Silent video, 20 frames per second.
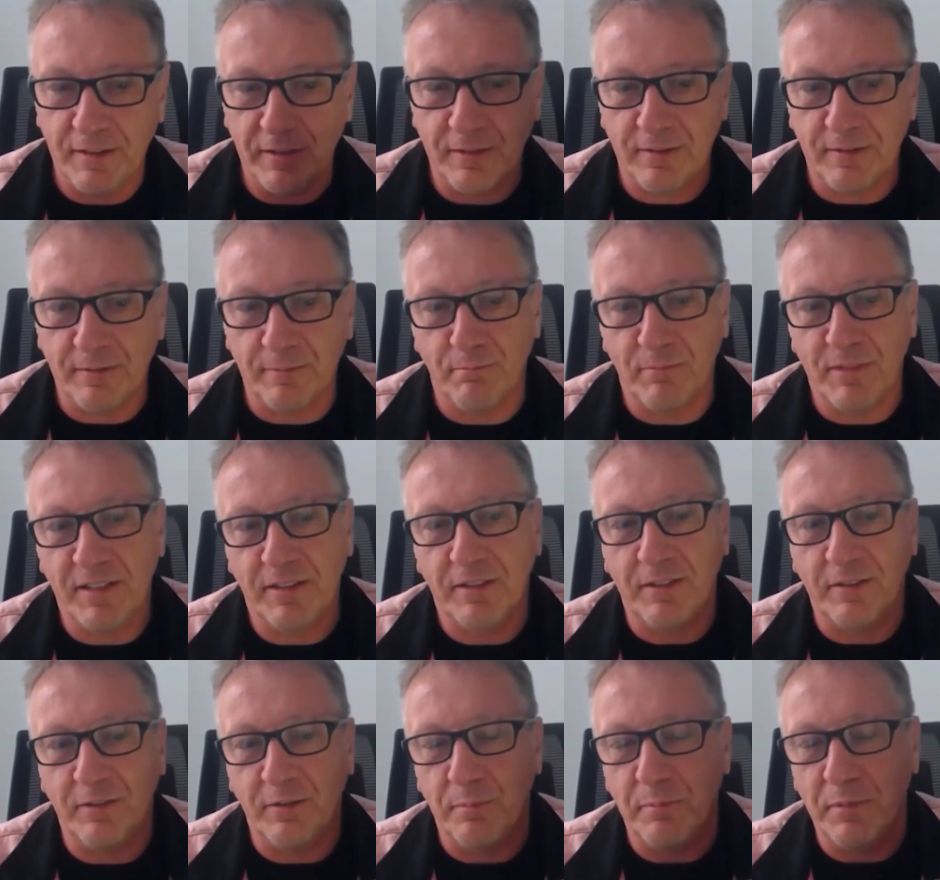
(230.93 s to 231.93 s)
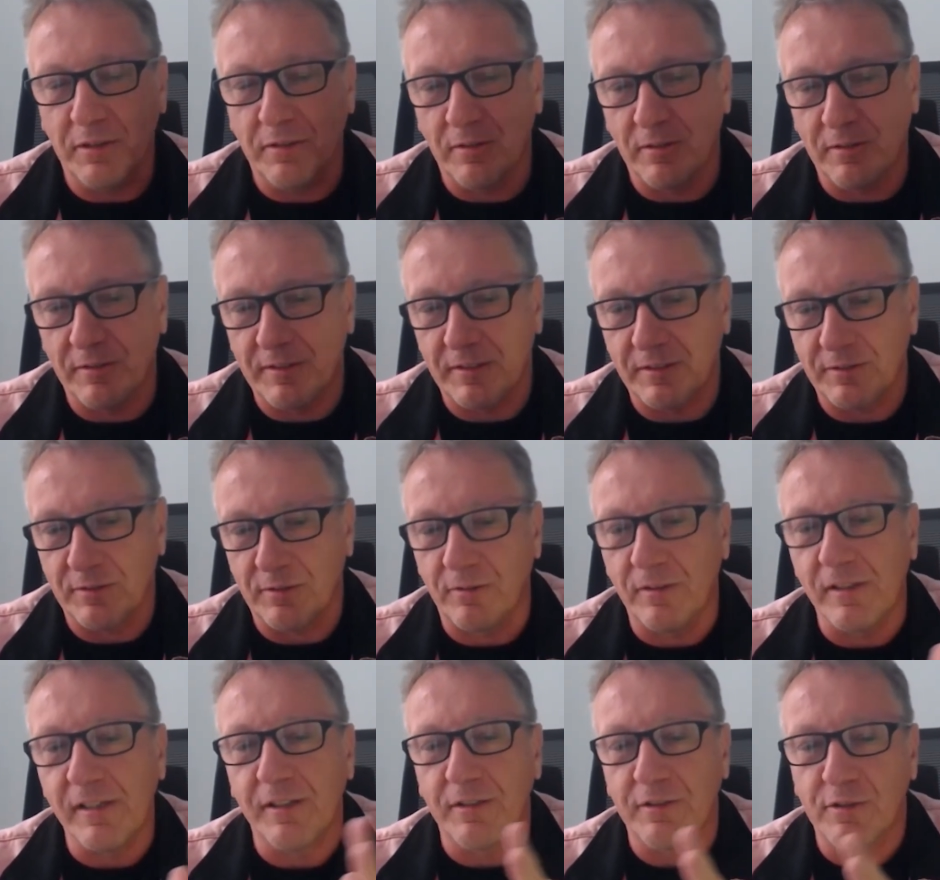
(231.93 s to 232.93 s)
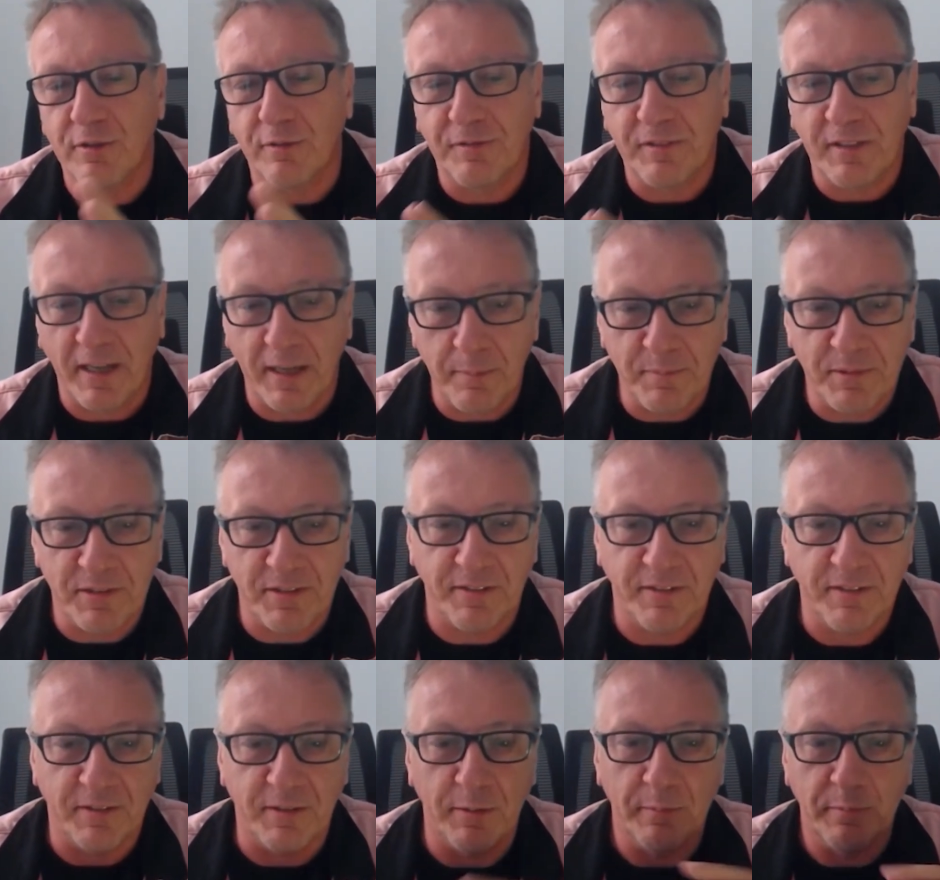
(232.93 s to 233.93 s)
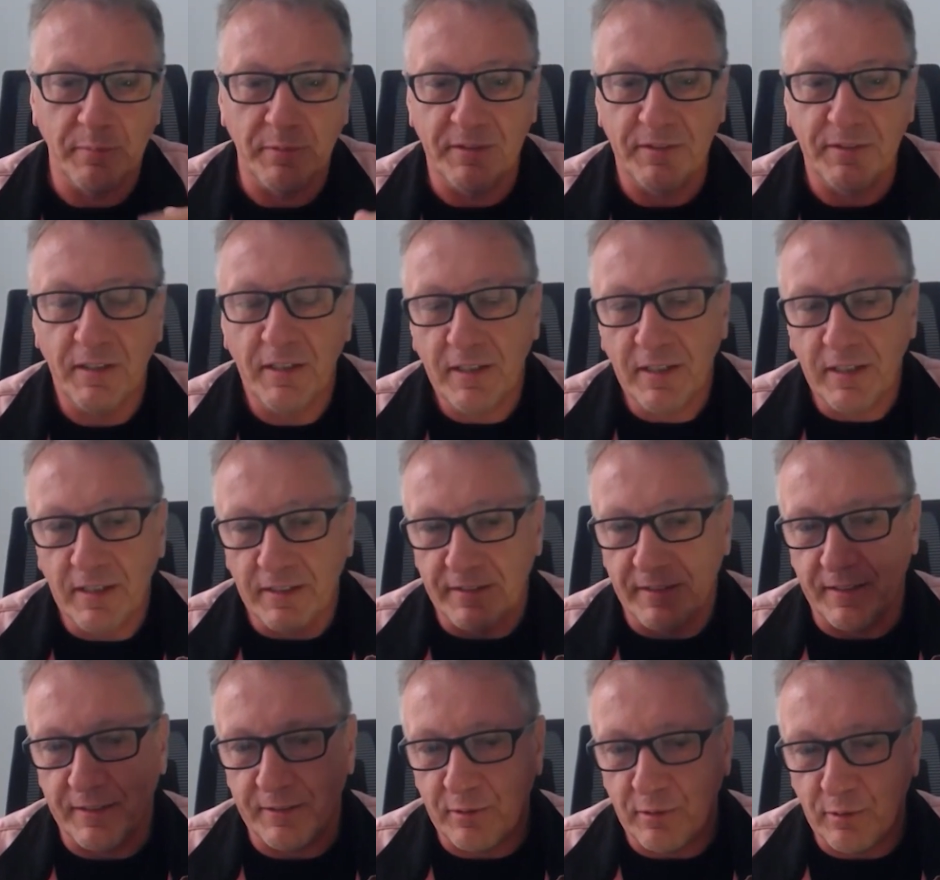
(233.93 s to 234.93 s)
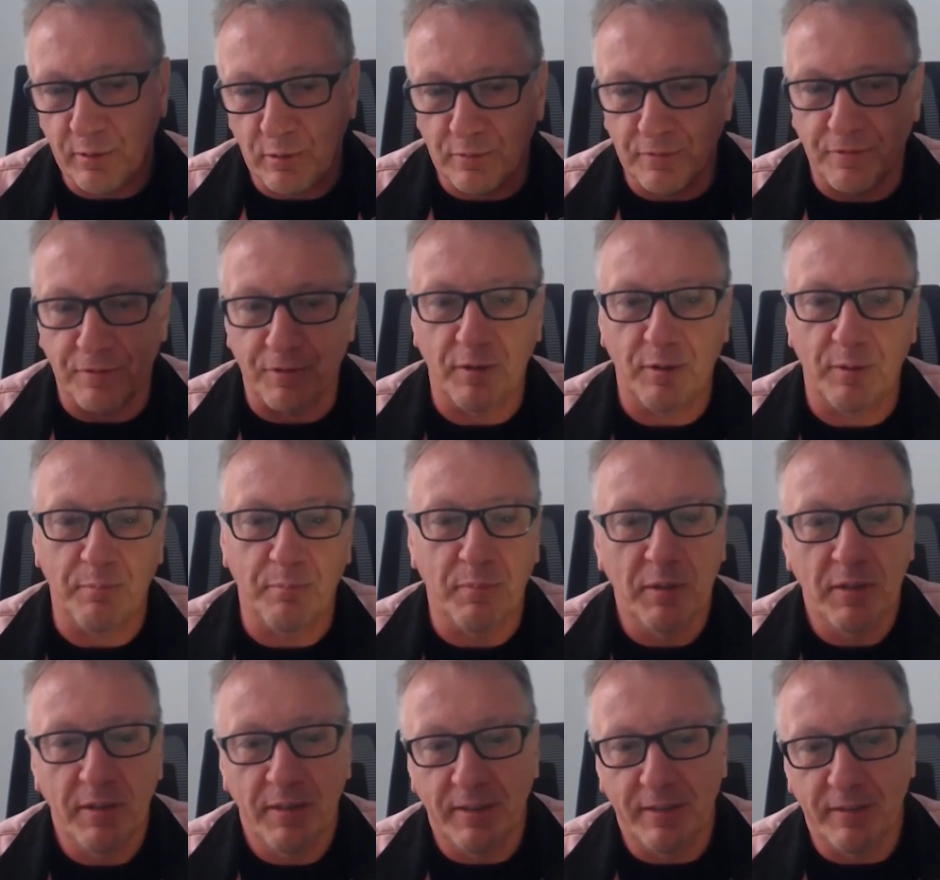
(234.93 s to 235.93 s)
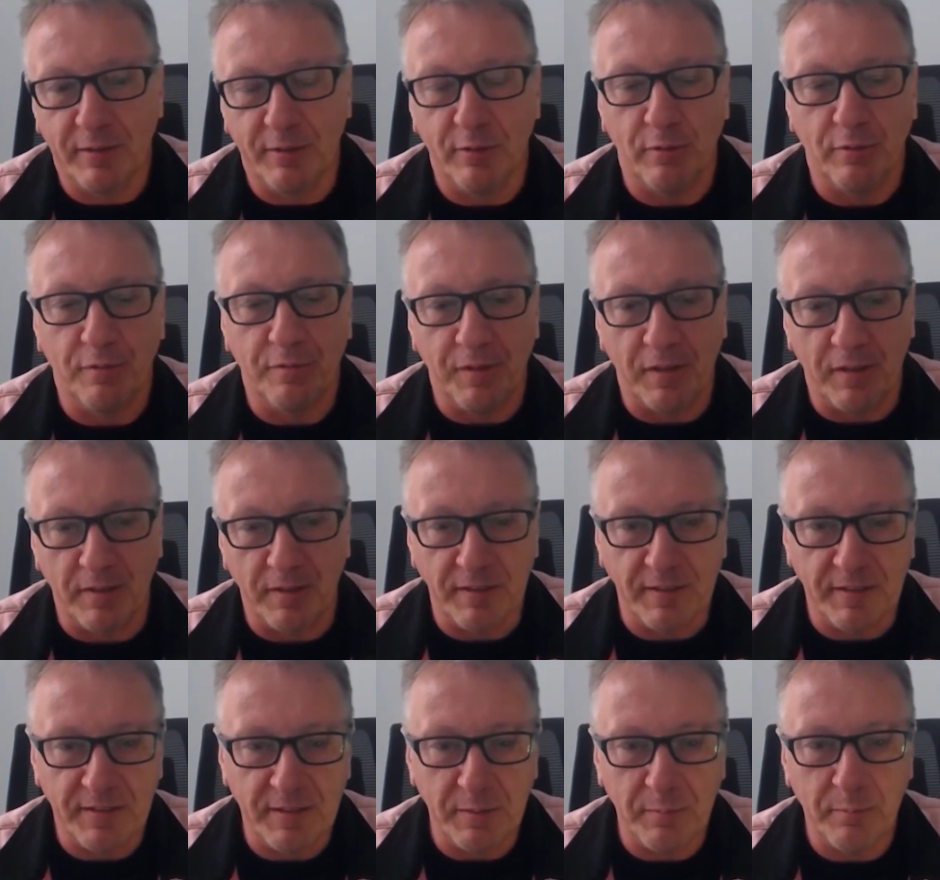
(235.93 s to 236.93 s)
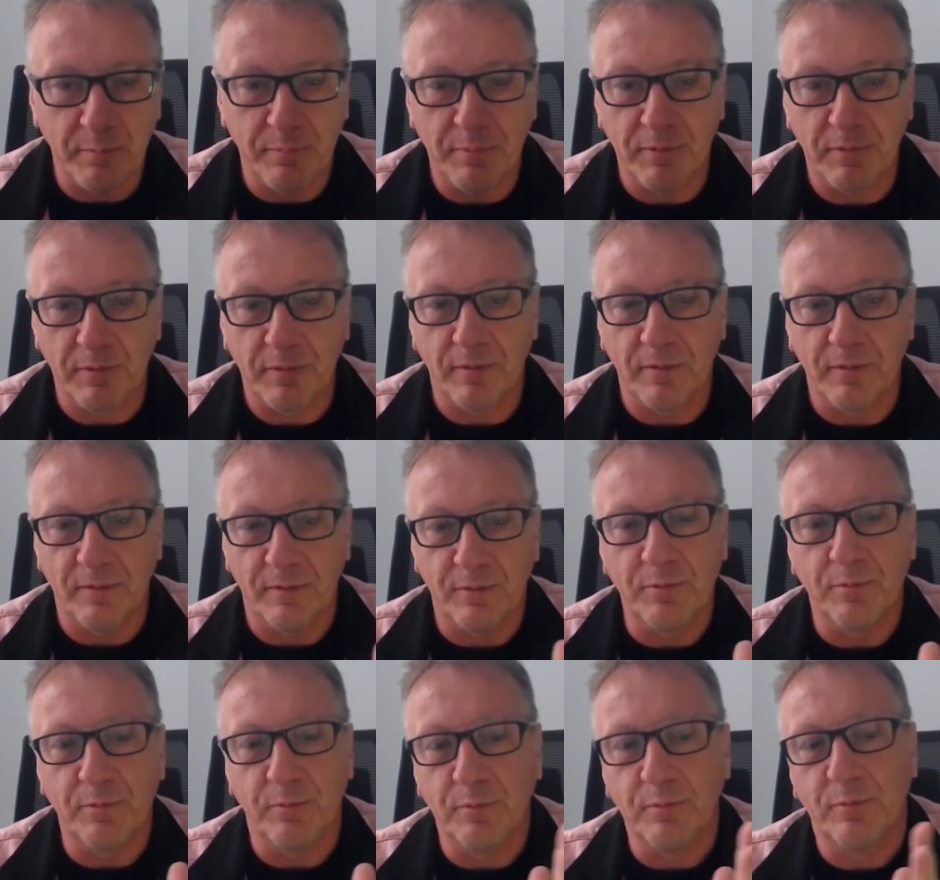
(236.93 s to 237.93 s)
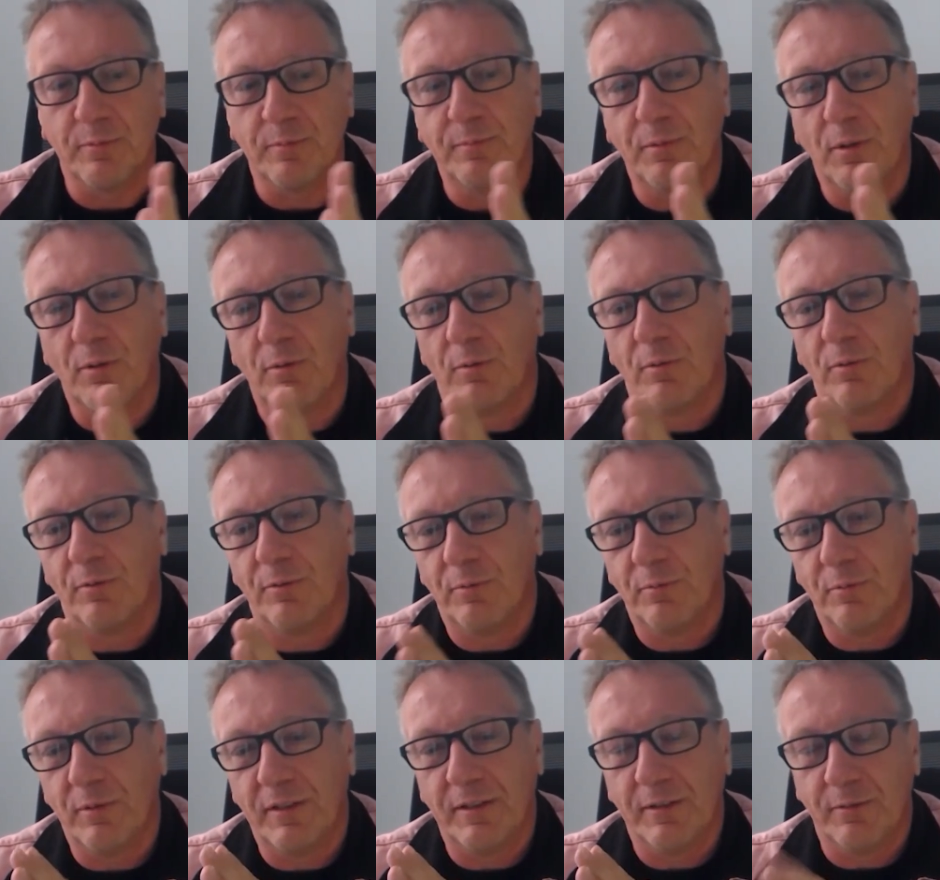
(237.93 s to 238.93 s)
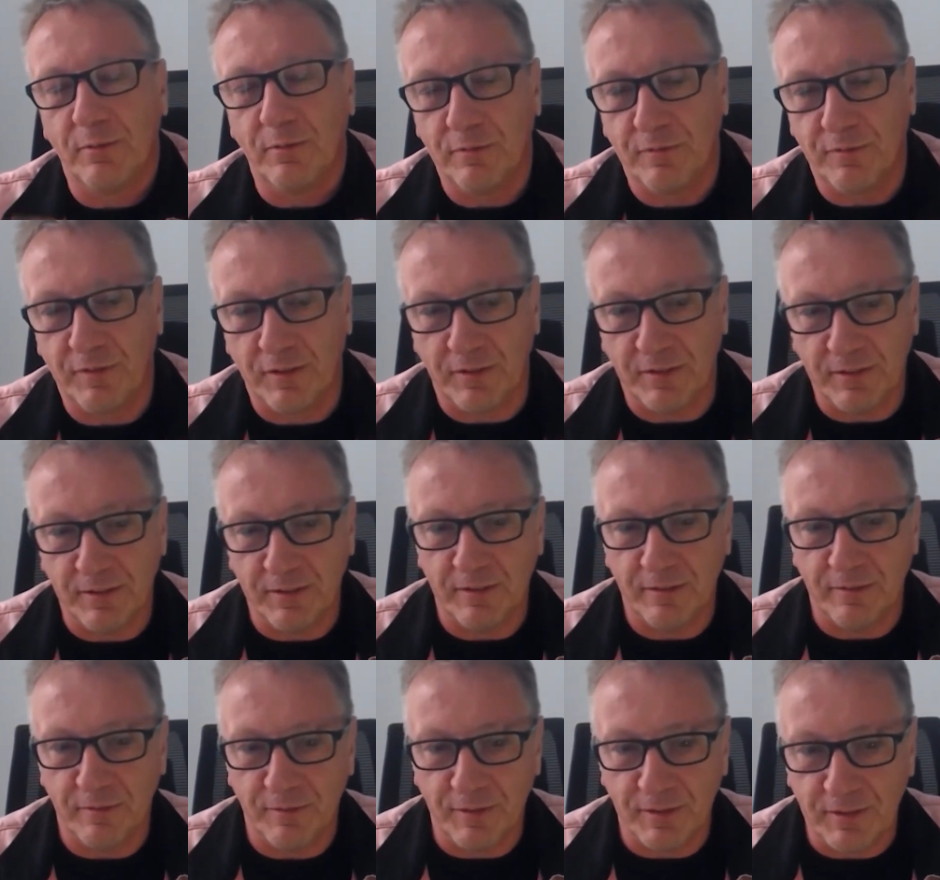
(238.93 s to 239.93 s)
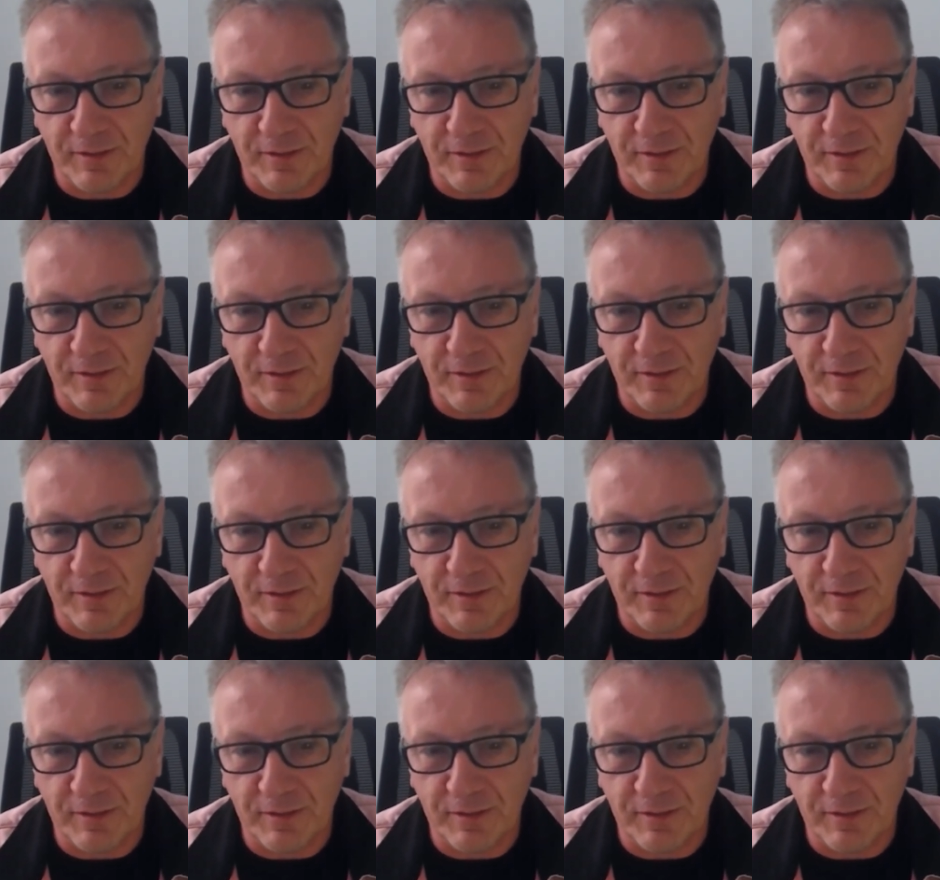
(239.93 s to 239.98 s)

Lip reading: And then in the middle there's a range of type systems that go from fairly simple to all the way to very, very